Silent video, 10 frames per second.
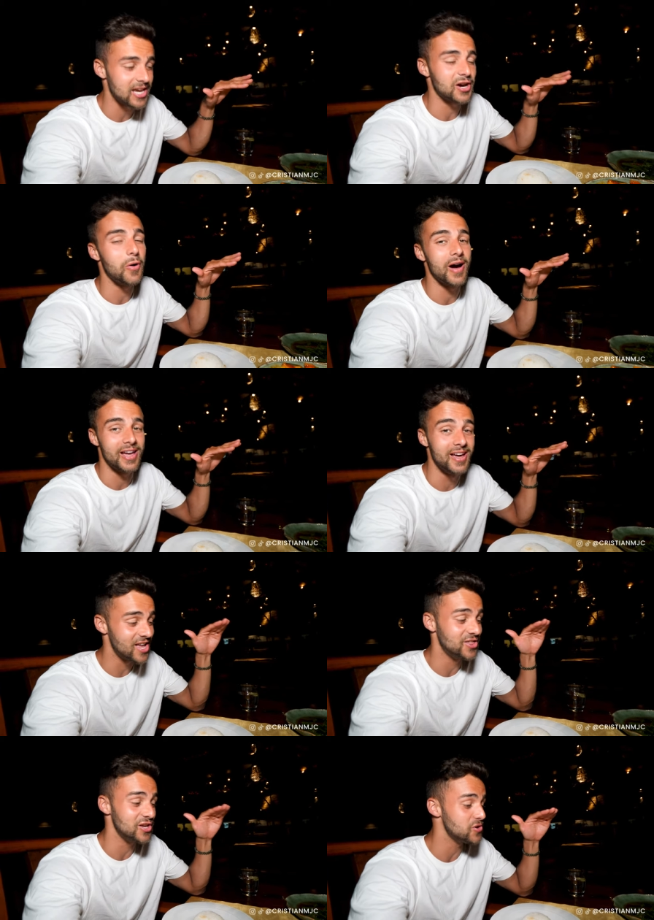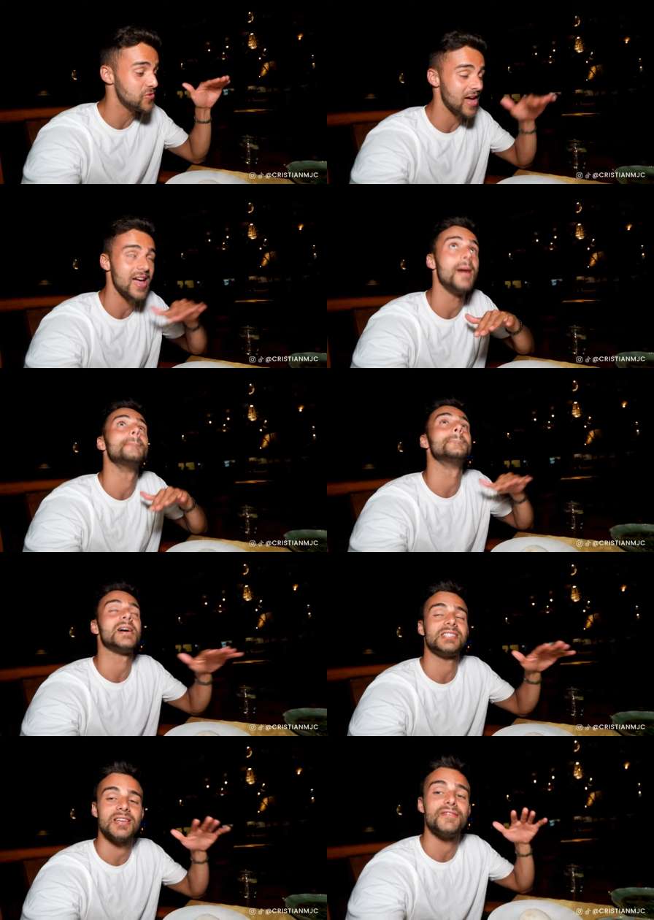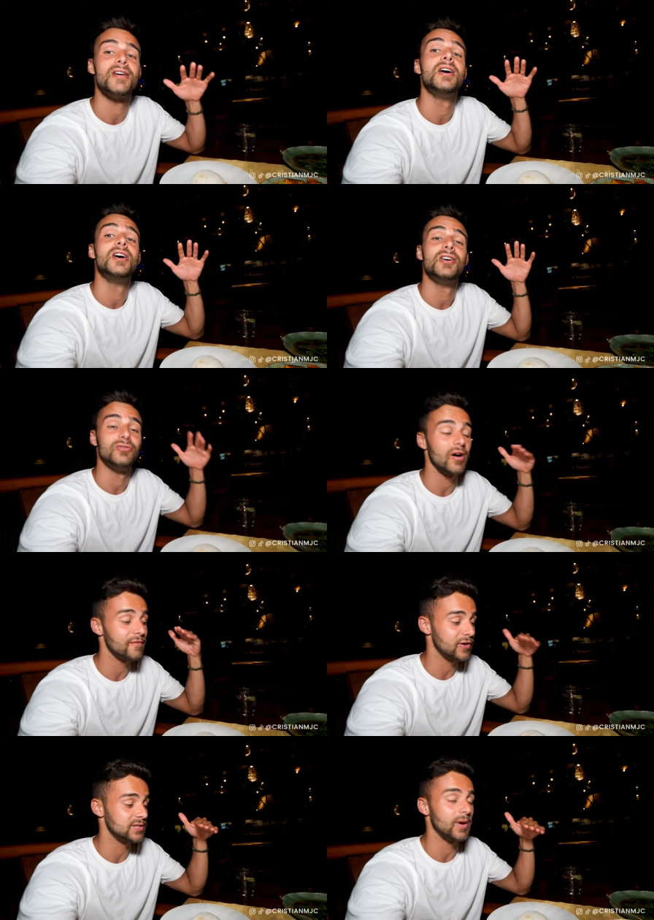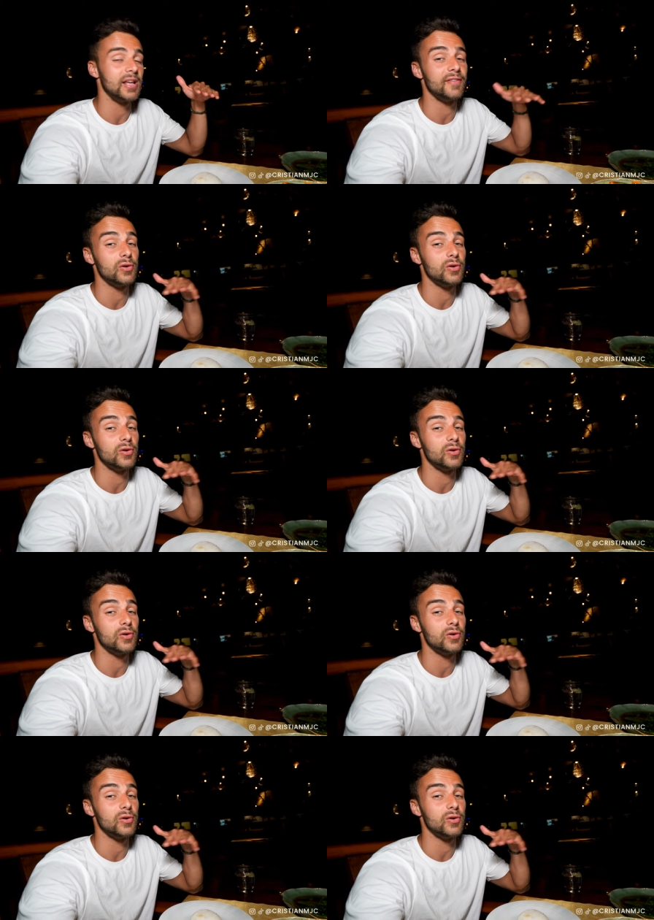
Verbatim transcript: takeaway in the U K a massive run for its money.